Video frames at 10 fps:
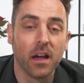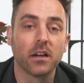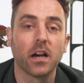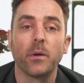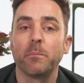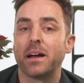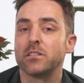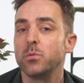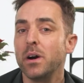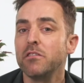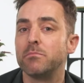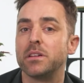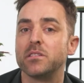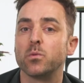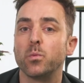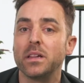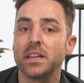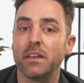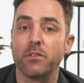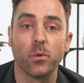going back 12 months will
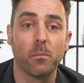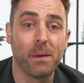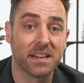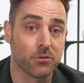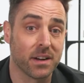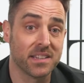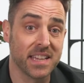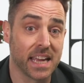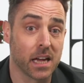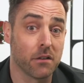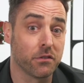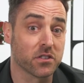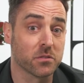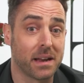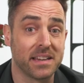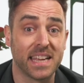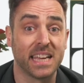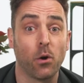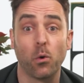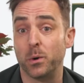give you a better idea of your spending
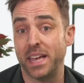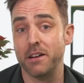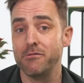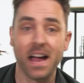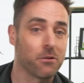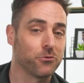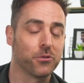all year round.